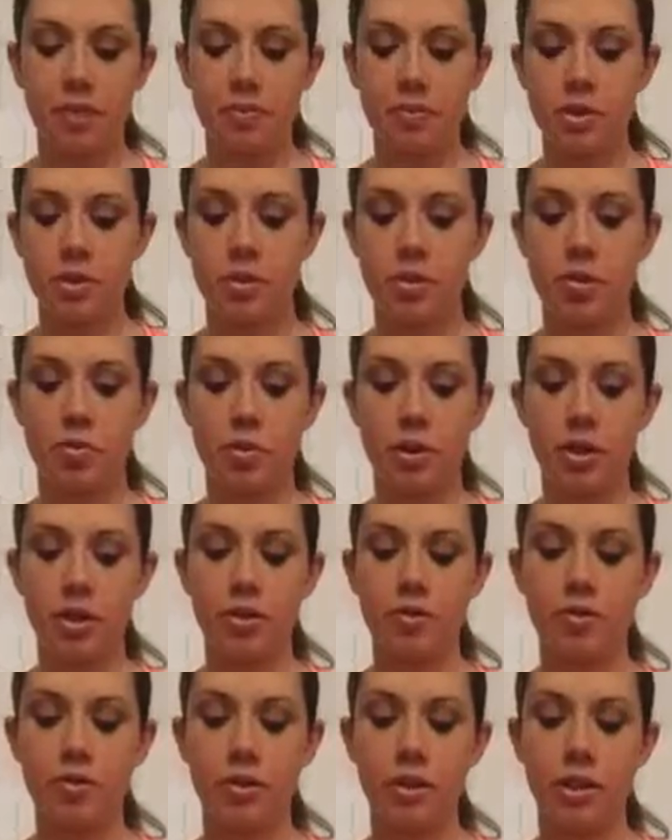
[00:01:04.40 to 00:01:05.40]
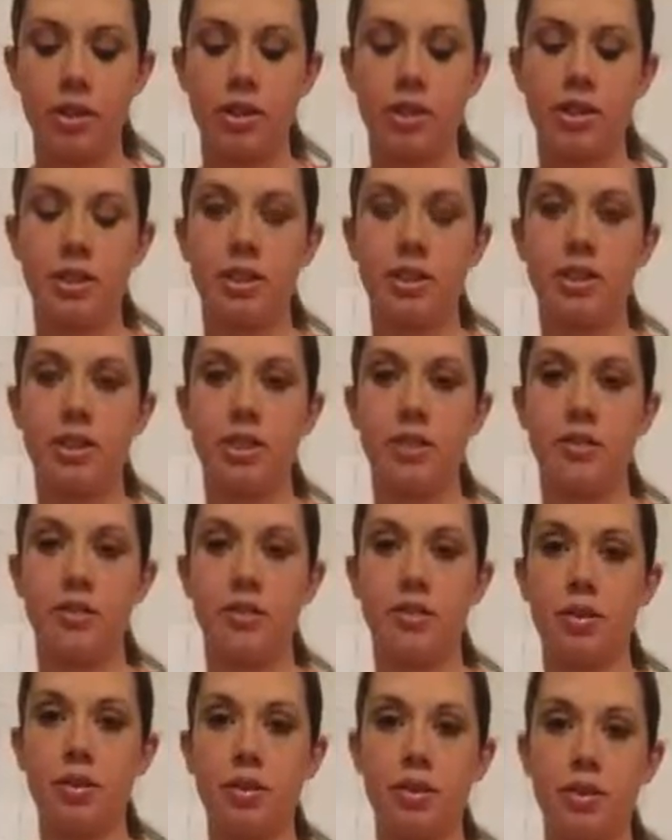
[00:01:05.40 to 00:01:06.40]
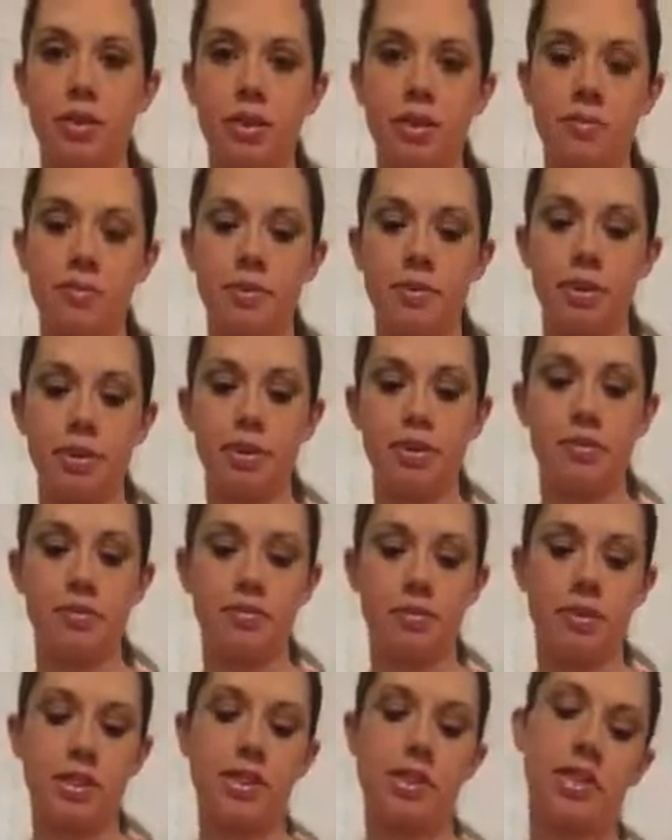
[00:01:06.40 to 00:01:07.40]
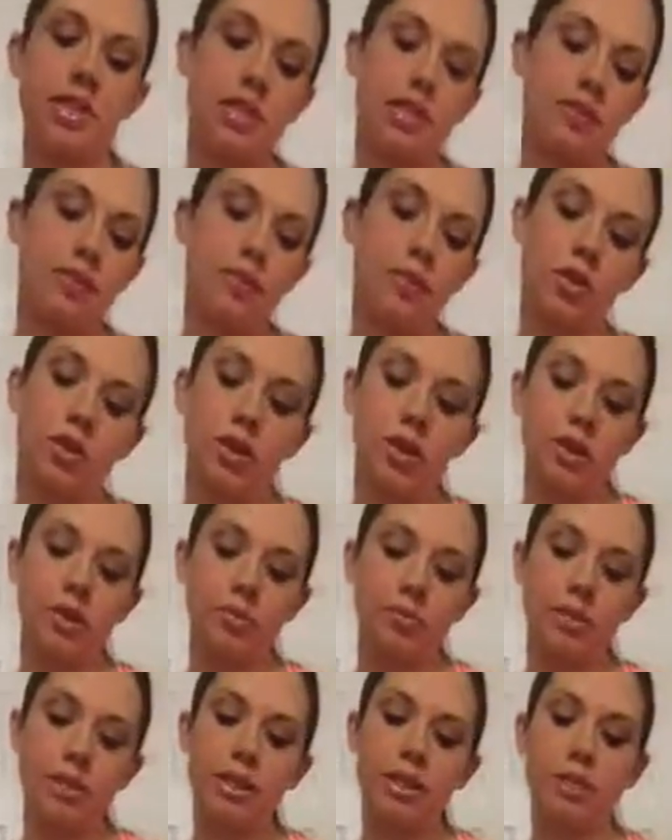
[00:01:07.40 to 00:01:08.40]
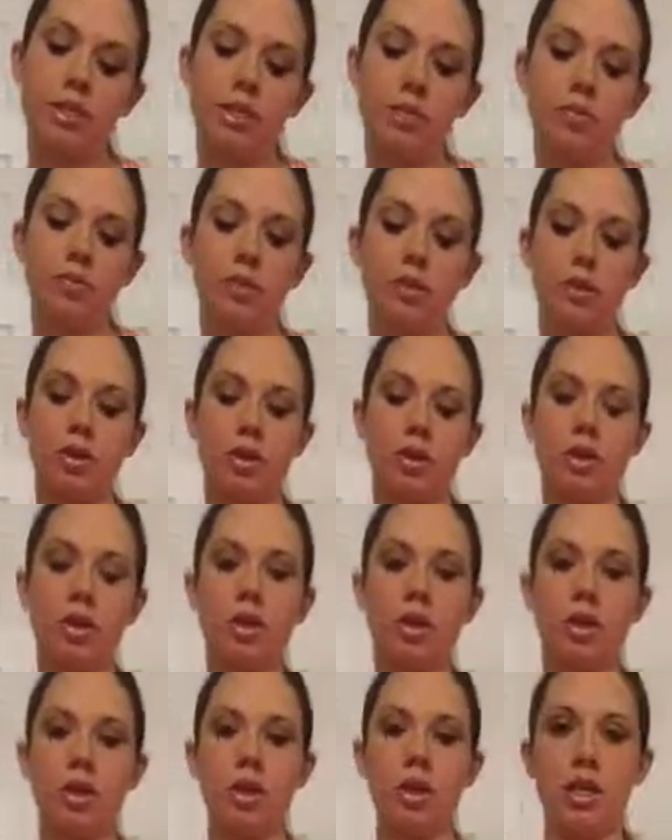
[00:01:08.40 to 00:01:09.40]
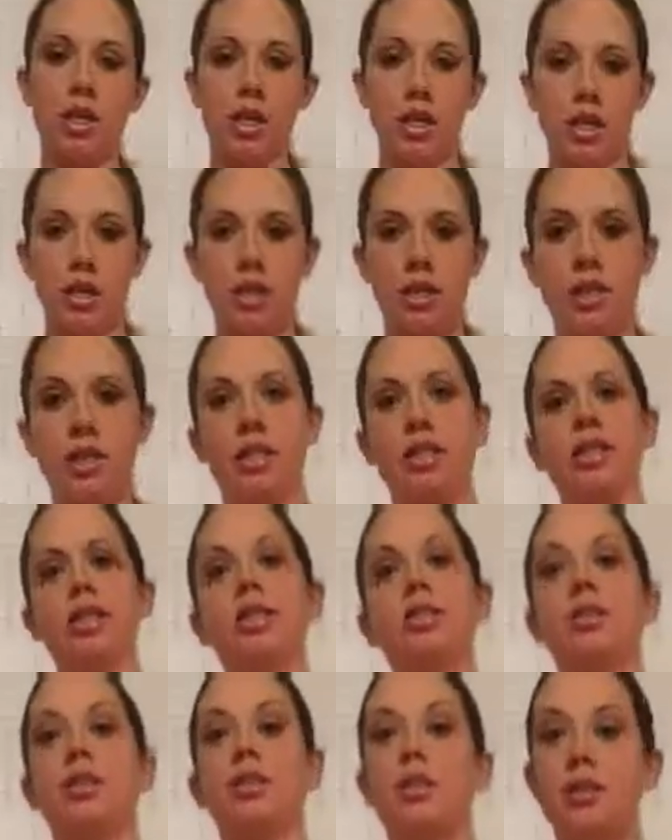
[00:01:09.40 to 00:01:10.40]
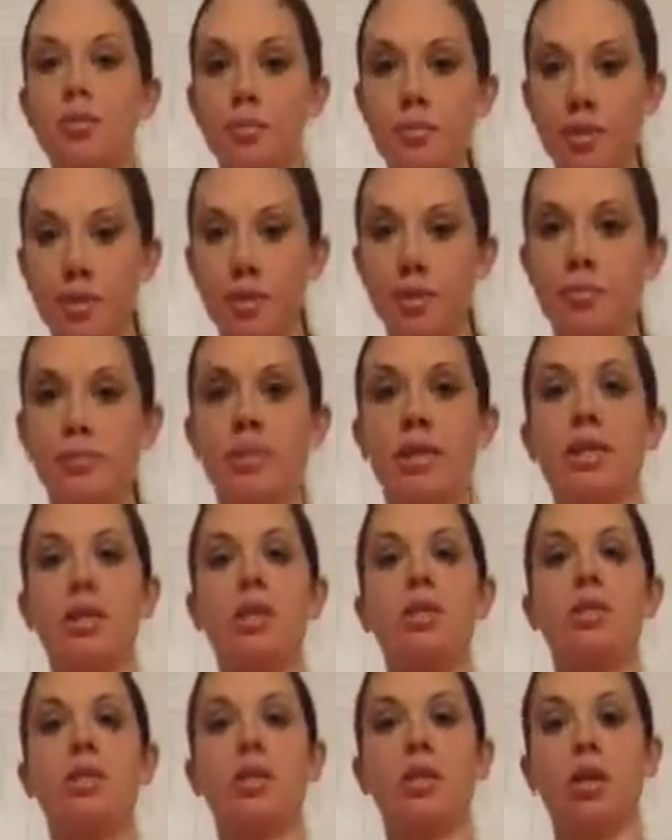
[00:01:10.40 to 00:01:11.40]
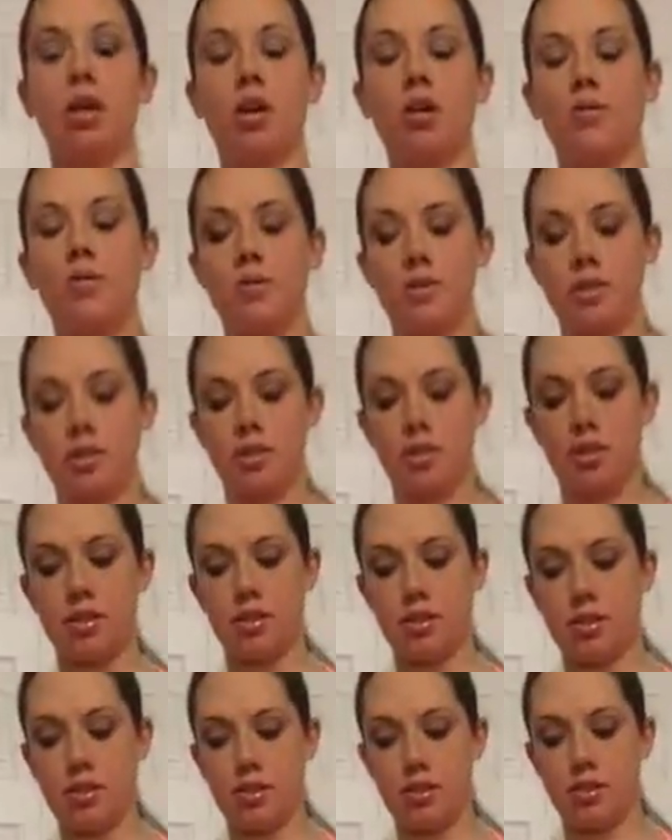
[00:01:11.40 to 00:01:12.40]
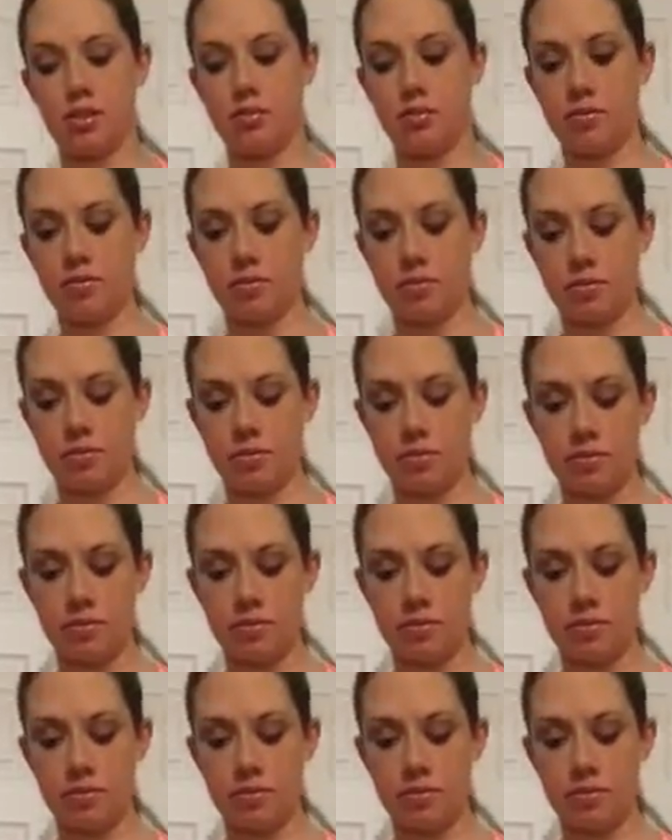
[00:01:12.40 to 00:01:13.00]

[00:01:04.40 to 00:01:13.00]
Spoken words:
So you want your fondant. This has been sitting for a little bit, so we're going to knead it a little bit and make it soft and